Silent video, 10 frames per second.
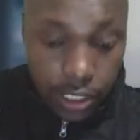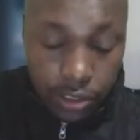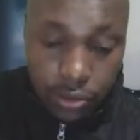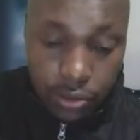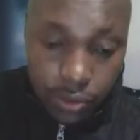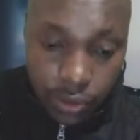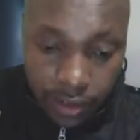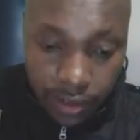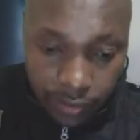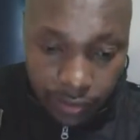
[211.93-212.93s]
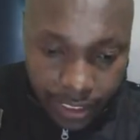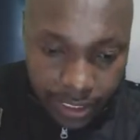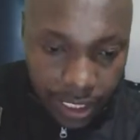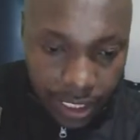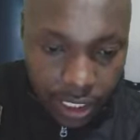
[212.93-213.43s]
so we only have
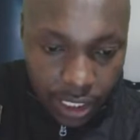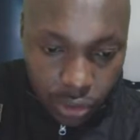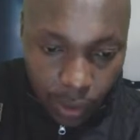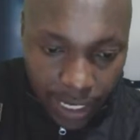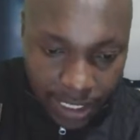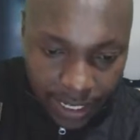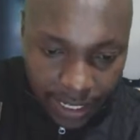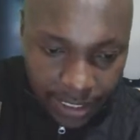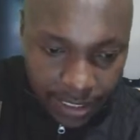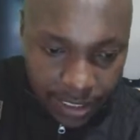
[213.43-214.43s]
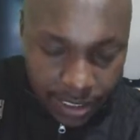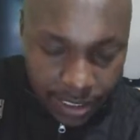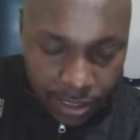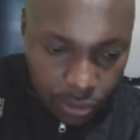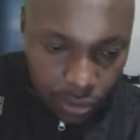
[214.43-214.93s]
x. So at x is
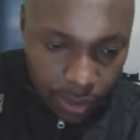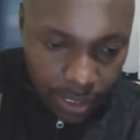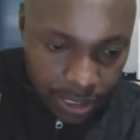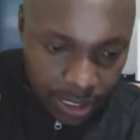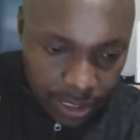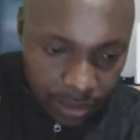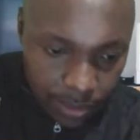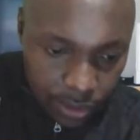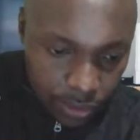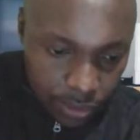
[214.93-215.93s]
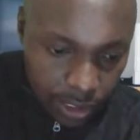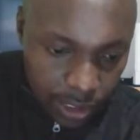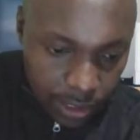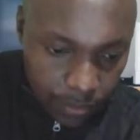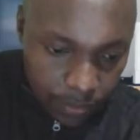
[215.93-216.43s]
equals to 1, just substitute here.
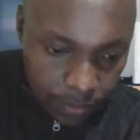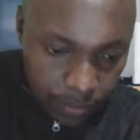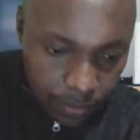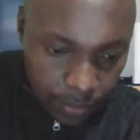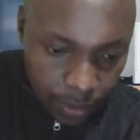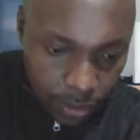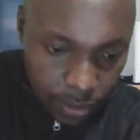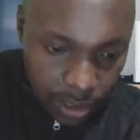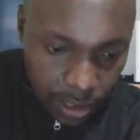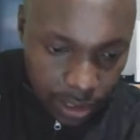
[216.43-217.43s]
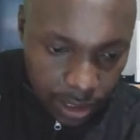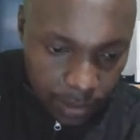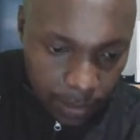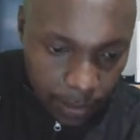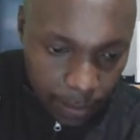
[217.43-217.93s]
So
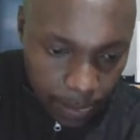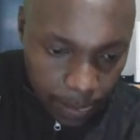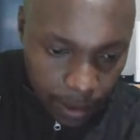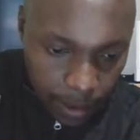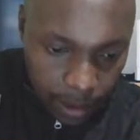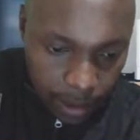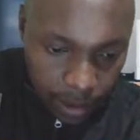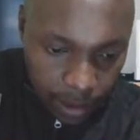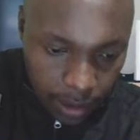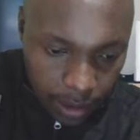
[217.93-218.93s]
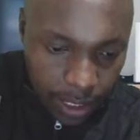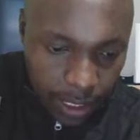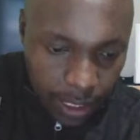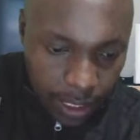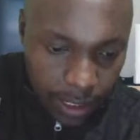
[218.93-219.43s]
3a,
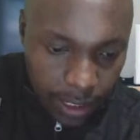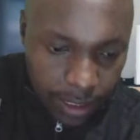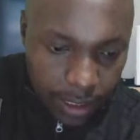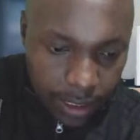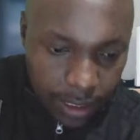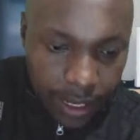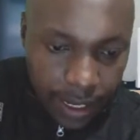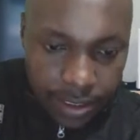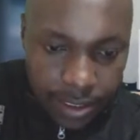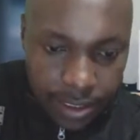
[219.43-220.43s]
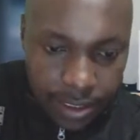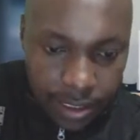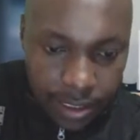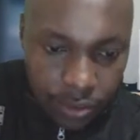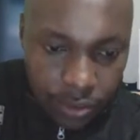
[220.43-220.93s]
and then x
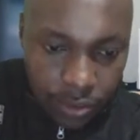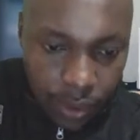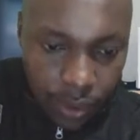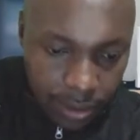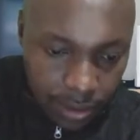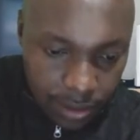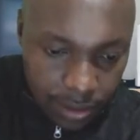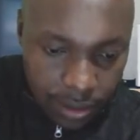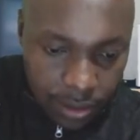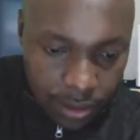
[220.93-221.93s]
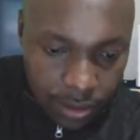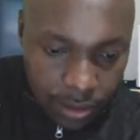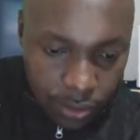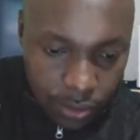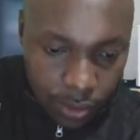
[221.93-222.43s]
is 1, so
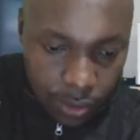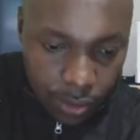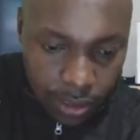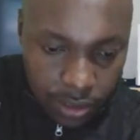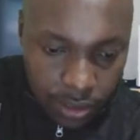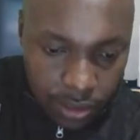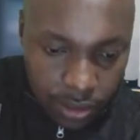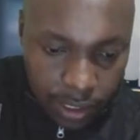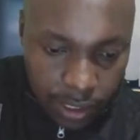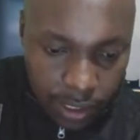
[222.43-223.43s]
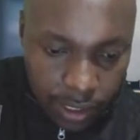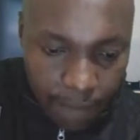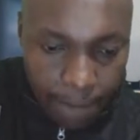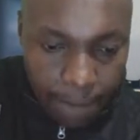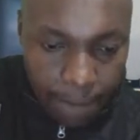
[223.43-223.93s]
1 squared,
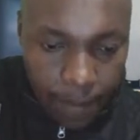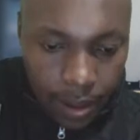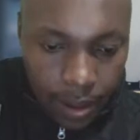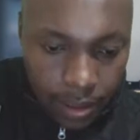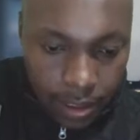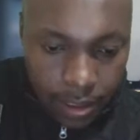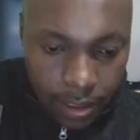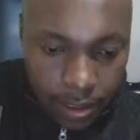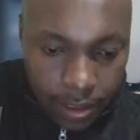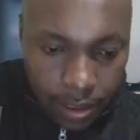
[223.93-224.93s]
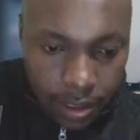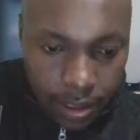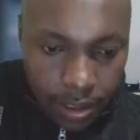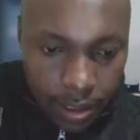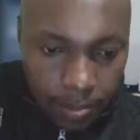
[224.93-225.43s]
and then
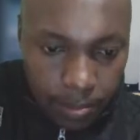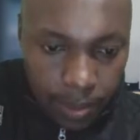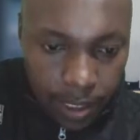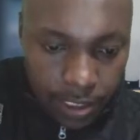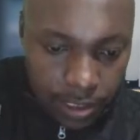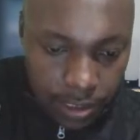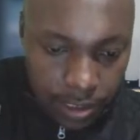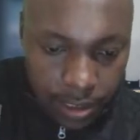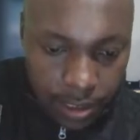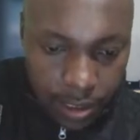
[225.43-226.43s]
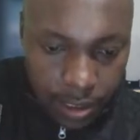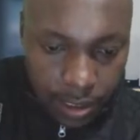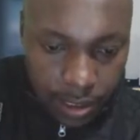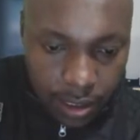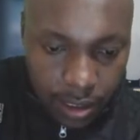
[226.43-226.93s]
plus
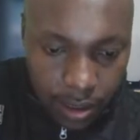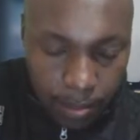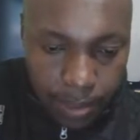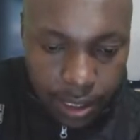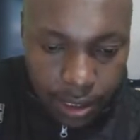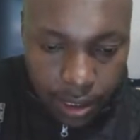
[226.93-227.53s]
b